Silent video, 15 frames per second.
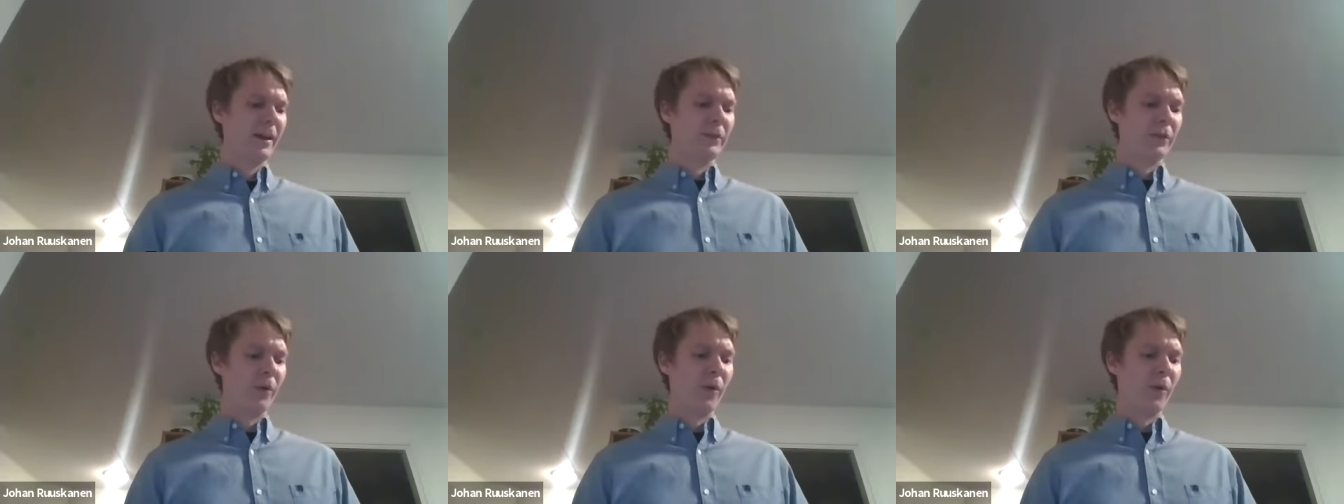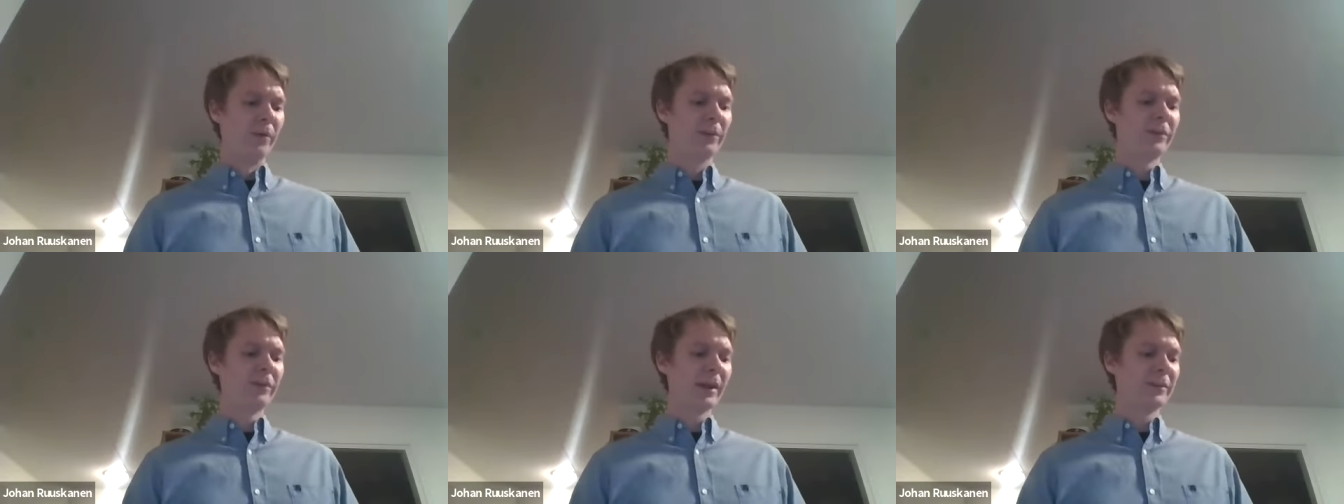So
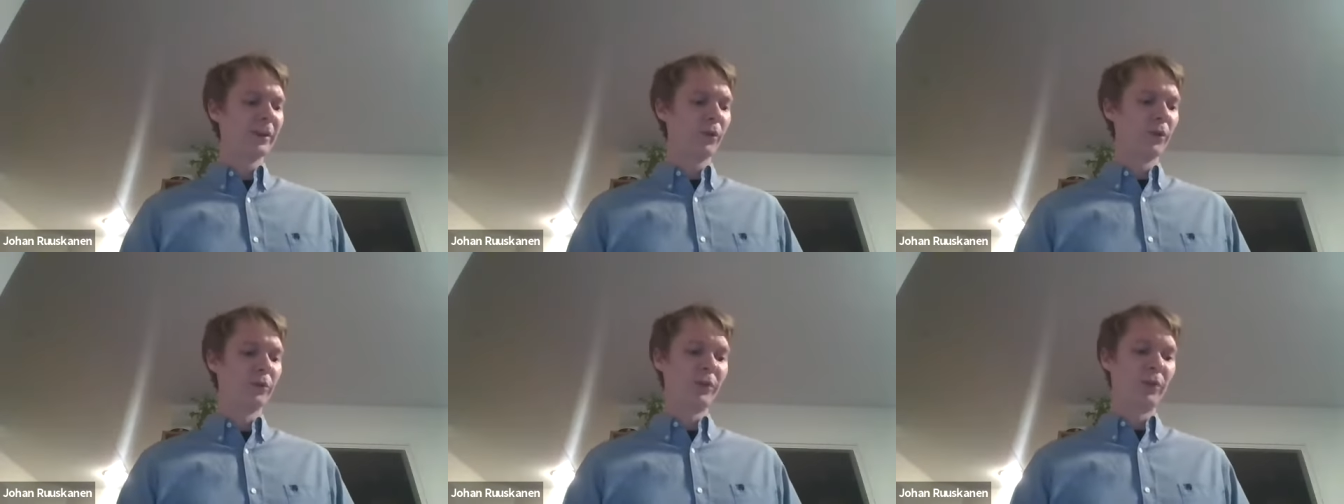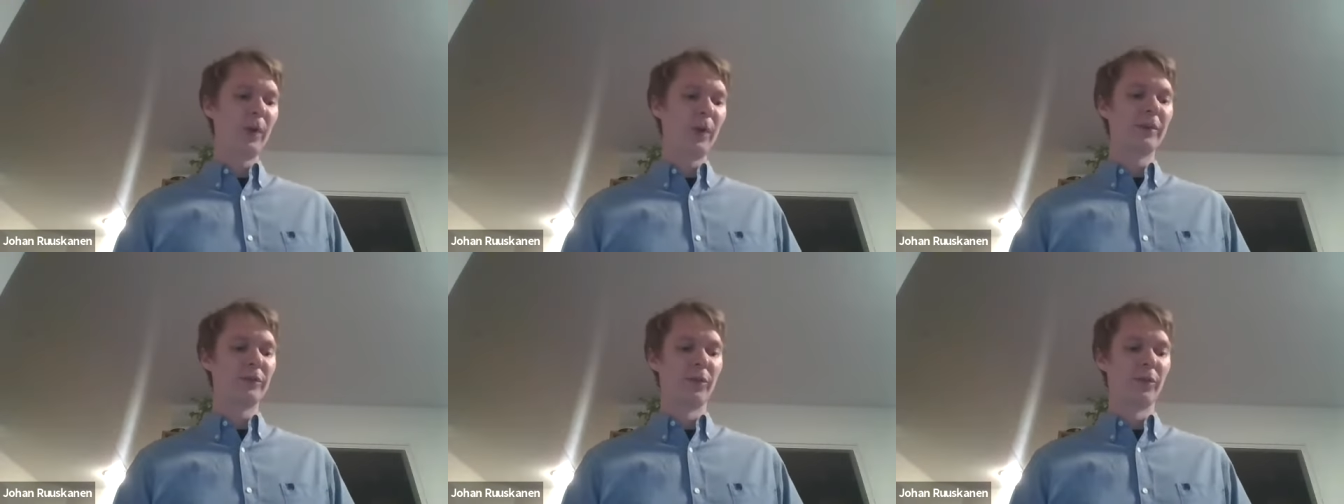this is actually a
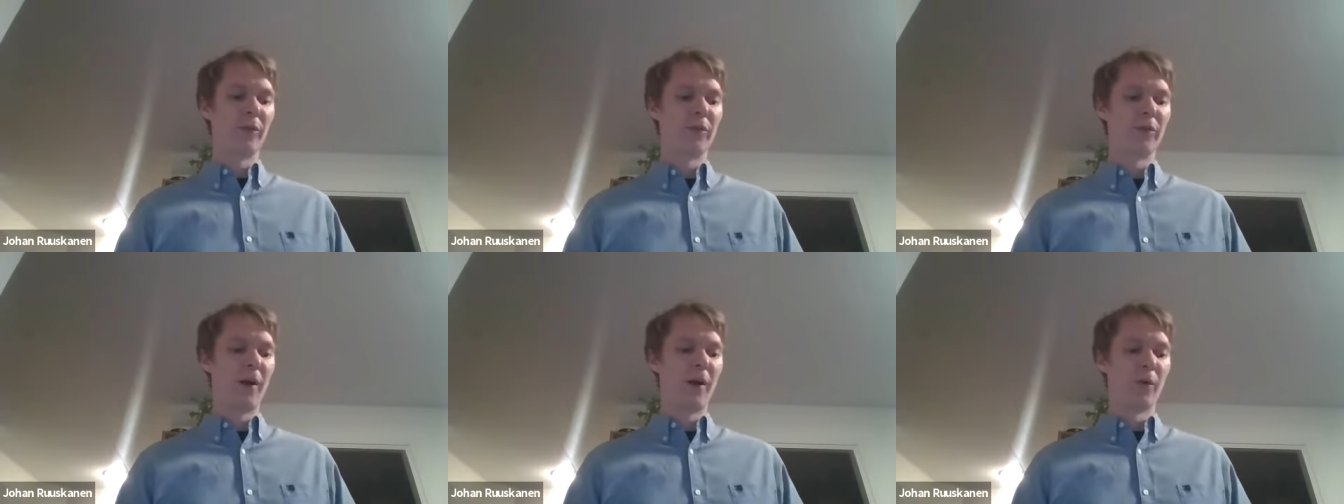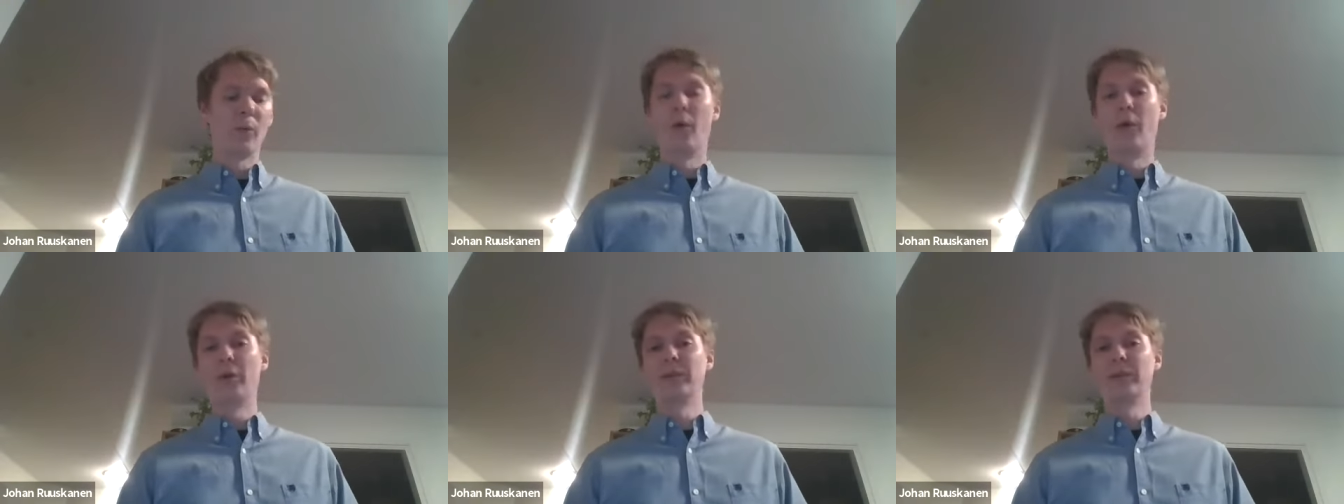continuation of our
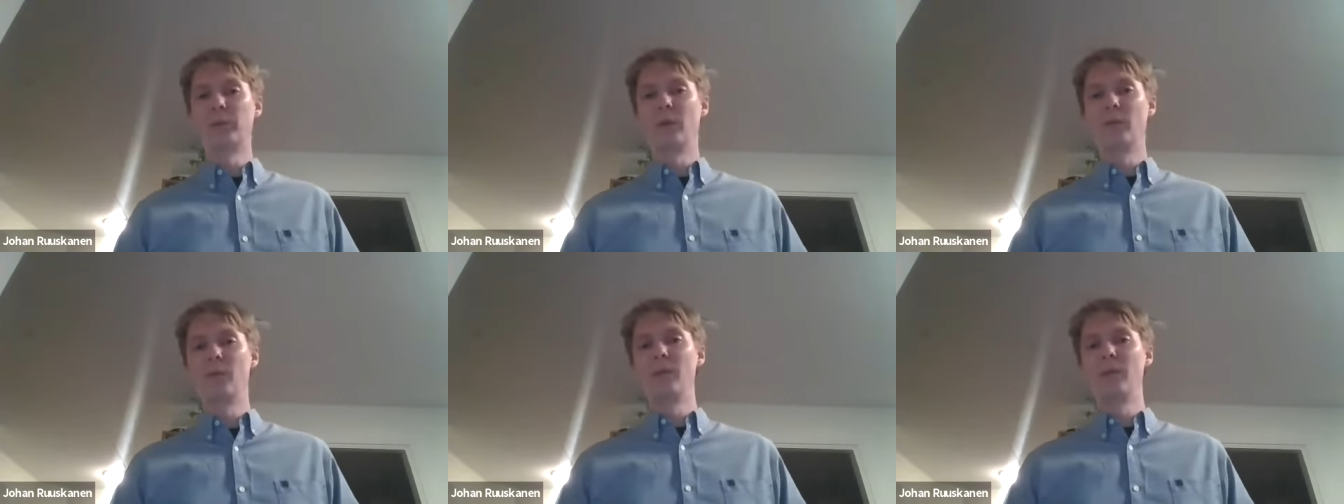work that we will be